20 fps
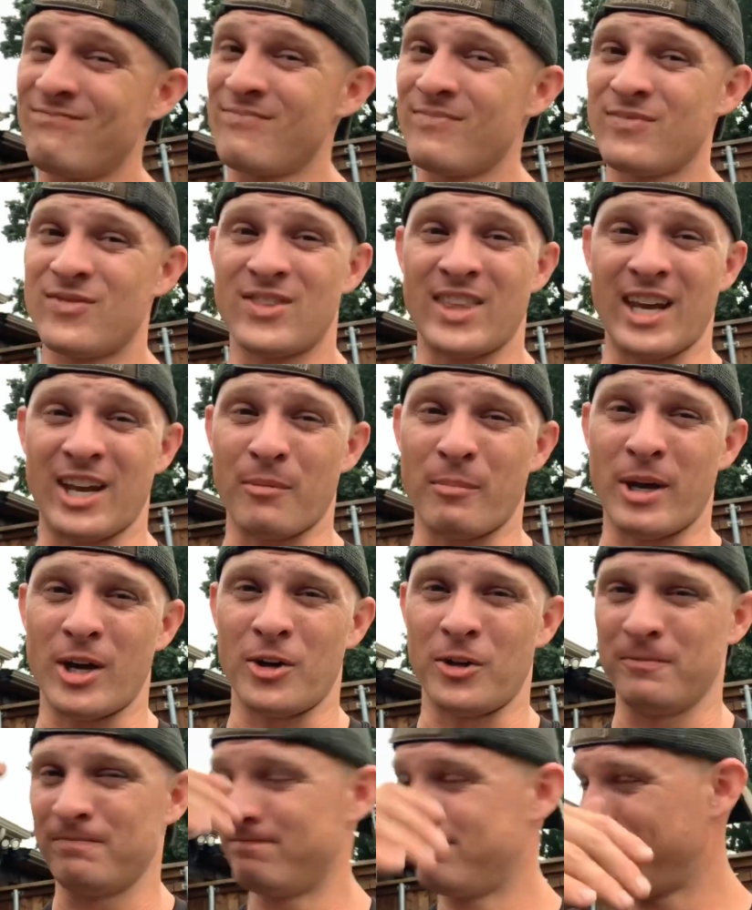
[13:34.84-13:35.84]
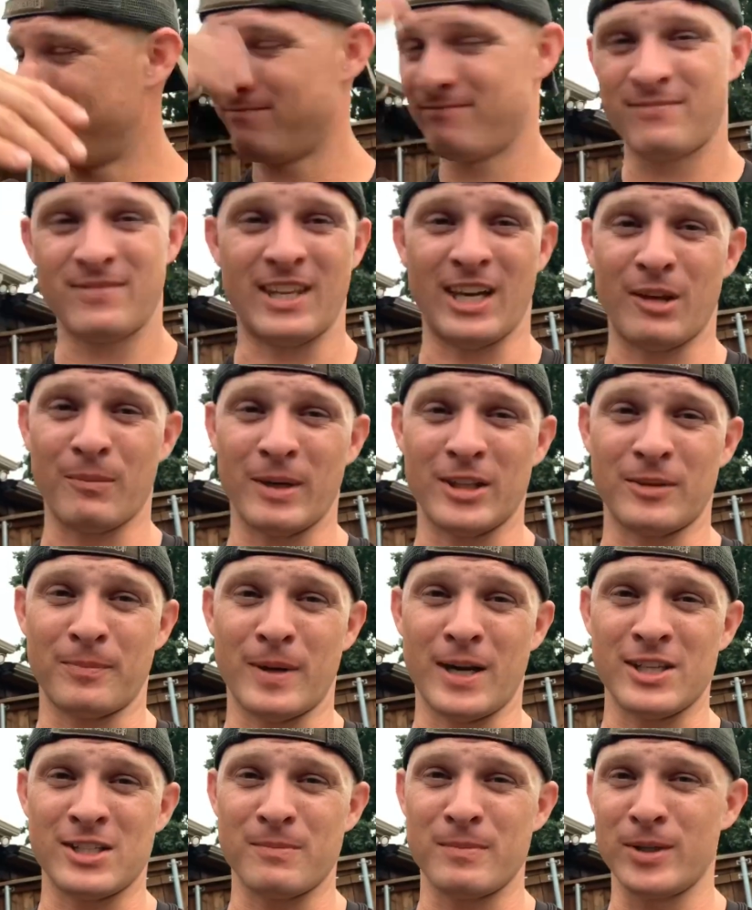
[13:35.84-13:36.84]
Think about it. Think about the
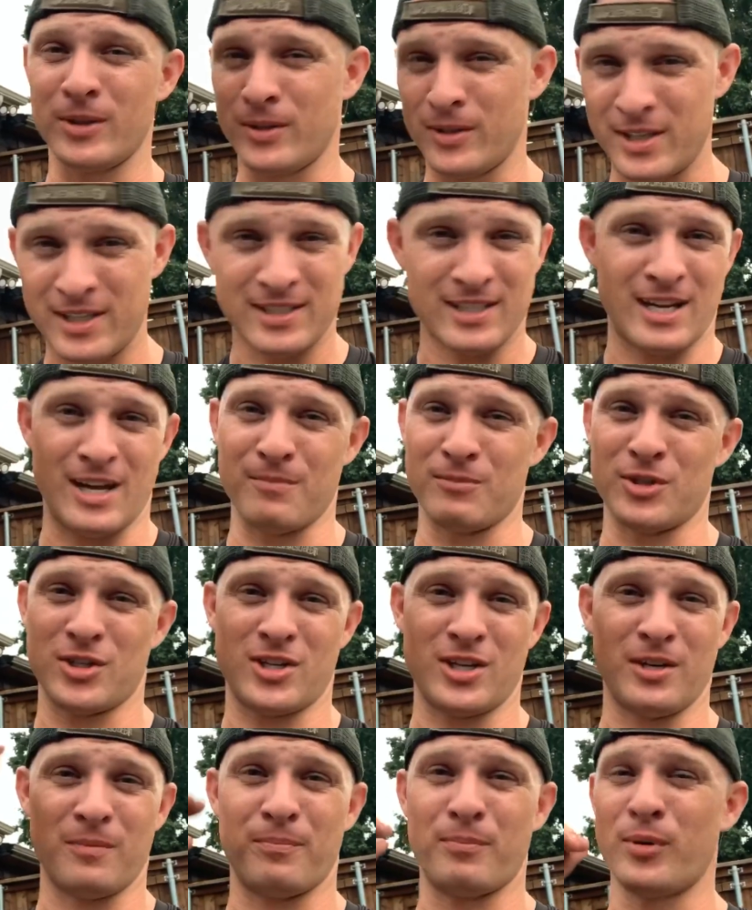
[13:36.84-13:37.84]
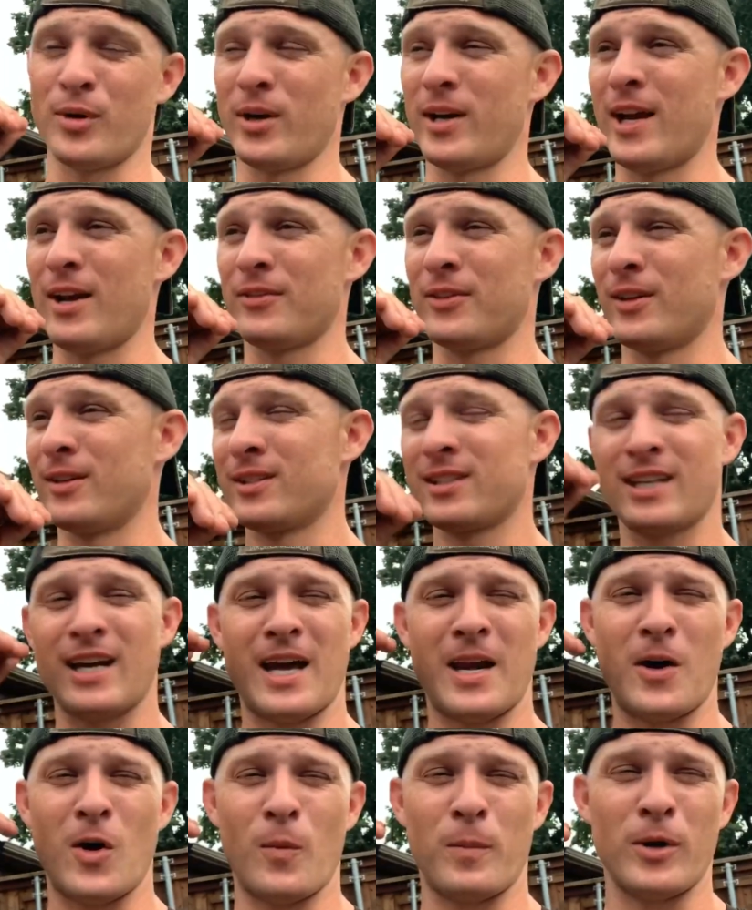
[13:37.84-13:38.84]
possibilities. I'm just going to put it out there.
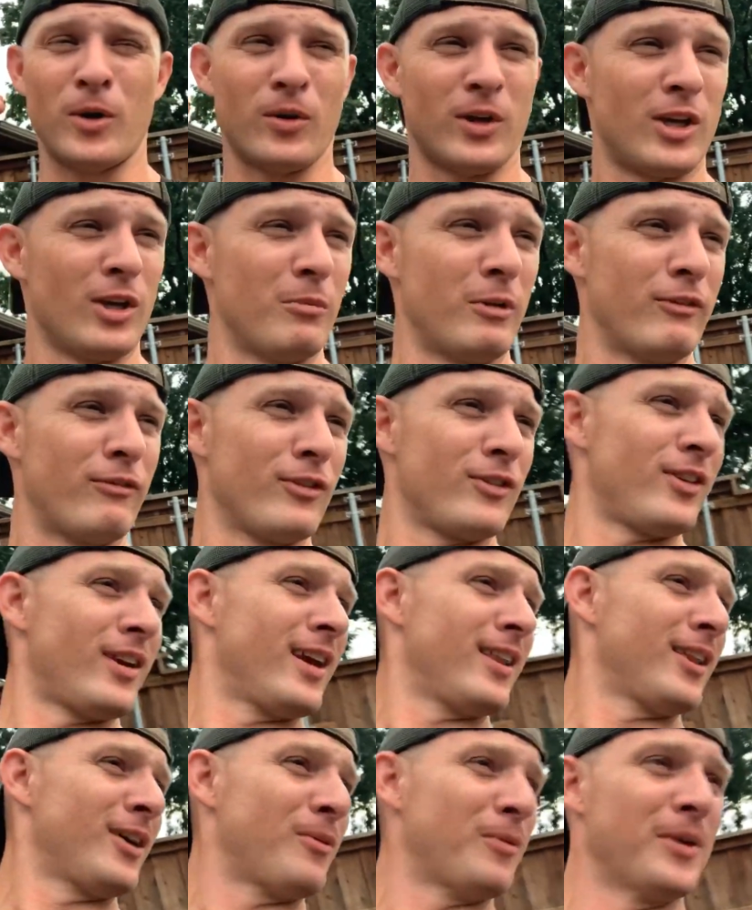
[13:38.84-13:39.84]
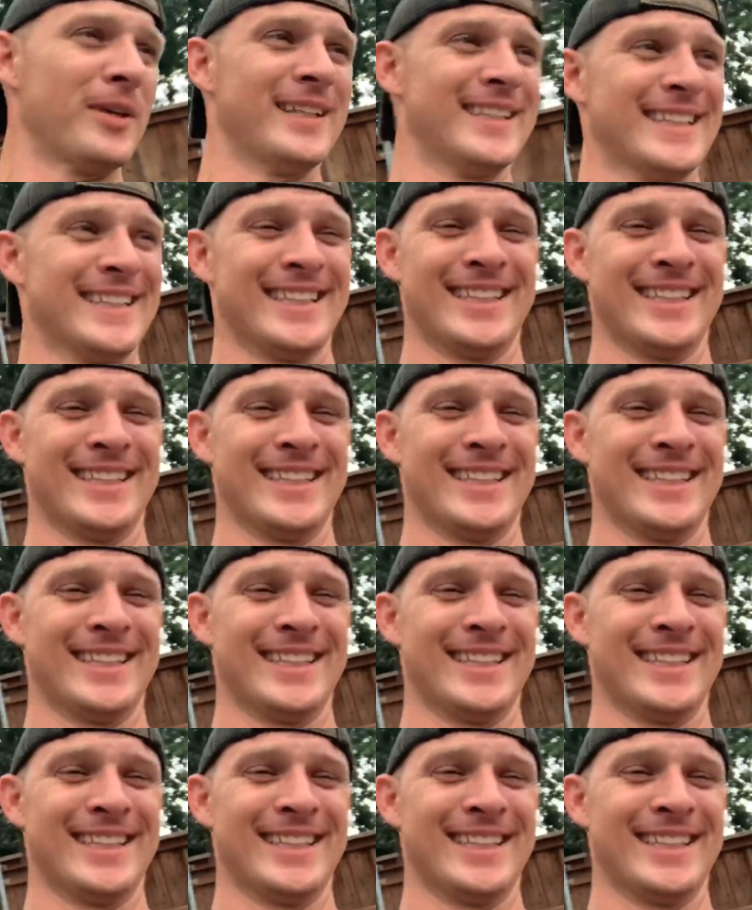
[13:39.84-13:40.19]
Scott, I hope you don't kill me for saying that one.